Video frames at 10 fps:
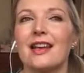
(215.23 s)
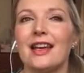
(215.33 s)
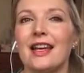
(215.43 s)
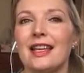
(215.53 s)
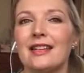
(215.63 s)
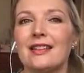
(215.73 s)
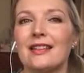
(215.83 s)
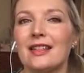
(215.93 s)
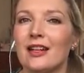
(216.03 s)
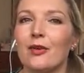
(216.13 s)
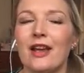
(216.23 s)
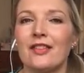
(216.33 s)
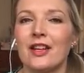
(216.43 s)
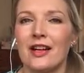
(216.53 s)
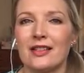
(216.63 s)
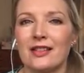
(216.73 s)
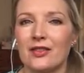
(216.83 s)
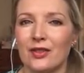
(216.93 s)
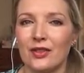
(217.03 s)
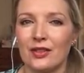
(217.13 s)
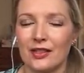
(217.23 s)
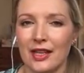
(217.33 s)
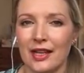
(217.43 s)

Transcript: And then I'll have a nice dessert,